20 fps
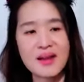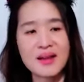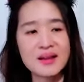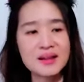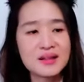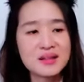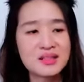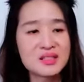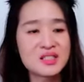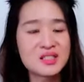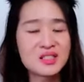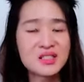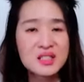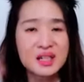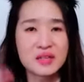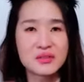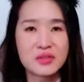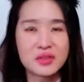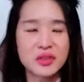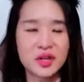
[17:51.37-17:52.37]
And it's
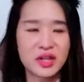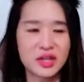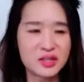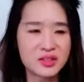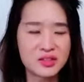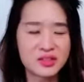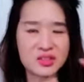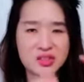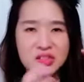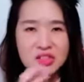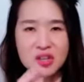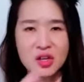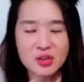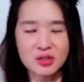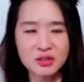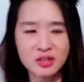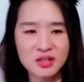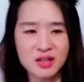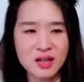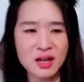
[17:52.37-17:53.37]
savory. It's
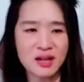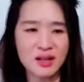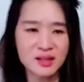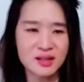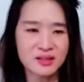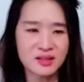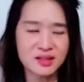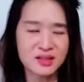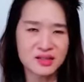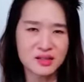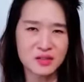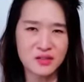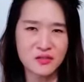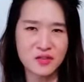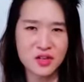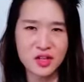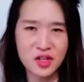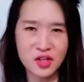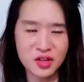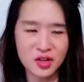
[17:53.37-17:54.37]
salty. I can taste the
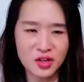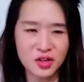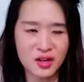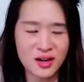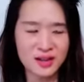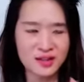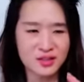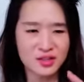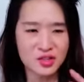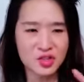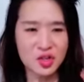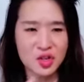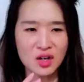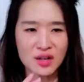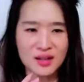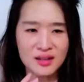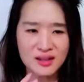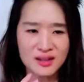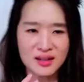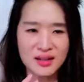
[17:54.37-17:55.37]
vinegar, and it's
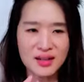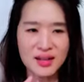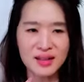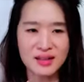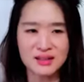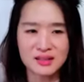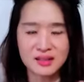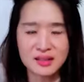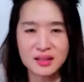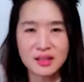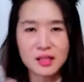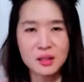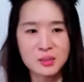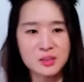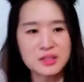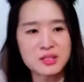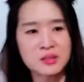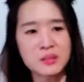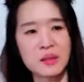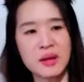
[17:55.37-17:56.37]
garlicky, and it's a little
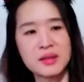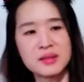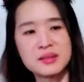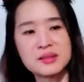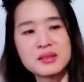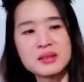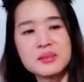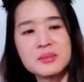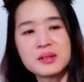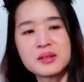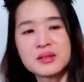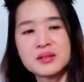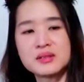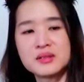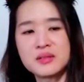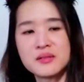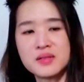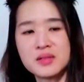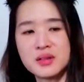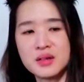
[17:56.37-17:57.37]
bit spicy because
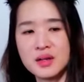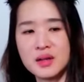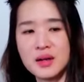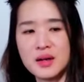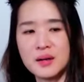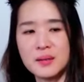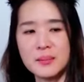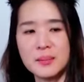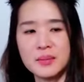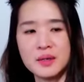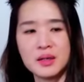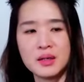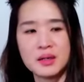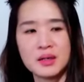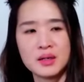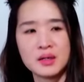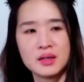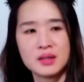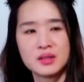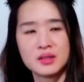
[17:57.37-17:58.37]
of the
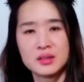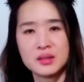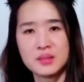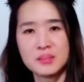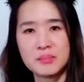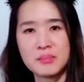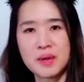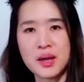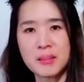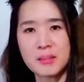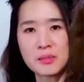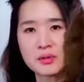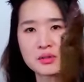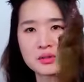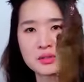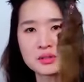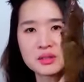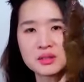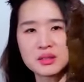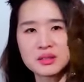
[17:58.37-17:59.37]

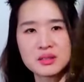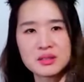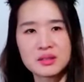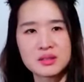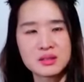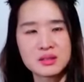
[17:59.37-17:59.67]
peppers in it.